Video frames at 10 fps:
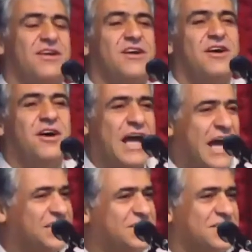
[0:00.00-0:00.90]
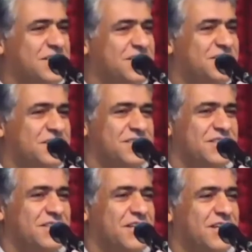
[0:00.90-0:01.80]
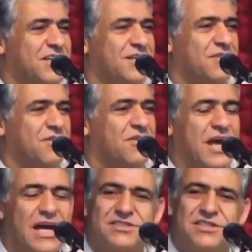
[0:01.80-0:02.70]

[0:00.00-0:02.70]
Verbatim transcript: I asked this uh, I asked